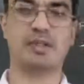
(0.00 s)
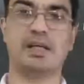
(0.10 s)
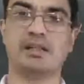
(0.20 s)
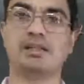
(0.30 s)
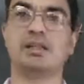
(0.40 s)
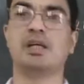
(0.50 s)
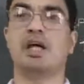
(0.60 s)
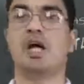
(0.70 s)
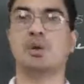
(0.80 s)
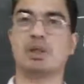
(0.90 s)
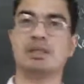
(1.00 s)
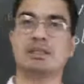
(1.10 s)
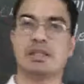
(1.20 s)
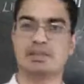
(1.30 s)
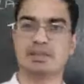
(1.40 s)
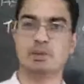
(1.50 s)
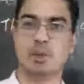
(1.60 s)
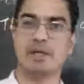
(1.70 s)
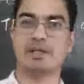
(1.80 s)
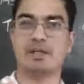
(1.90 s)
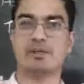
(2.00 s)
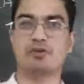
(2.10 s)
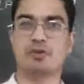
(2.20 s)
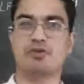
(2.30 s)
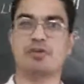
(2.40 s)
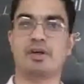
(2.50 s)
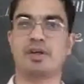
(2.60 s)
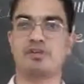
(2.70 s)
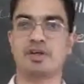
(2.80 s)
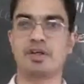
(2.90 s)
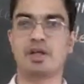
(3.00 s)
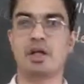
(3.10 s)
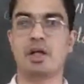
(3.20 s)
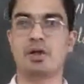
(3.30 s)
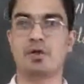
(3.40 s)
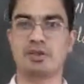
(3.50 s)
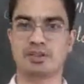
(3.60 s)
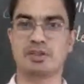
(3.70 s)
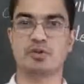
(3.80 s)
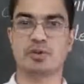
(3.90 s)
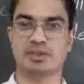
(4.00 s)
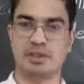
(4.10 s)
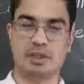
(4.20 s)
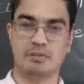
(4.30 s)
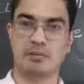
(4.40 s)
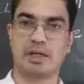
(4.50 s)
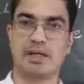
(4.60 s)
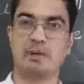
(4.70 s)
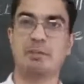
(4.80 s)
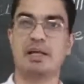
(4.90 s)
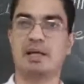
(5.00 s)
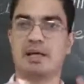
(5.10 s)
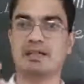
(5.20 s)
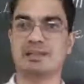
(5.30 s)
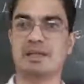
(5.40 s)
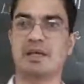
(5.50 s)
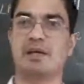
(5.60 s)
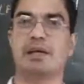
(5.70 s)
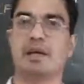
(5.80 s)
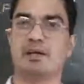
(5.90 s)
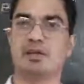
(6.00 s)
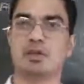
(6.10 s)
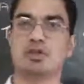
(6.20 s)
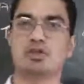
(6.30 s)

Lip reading: that our country is divided into different constituencies. An MLA has an area.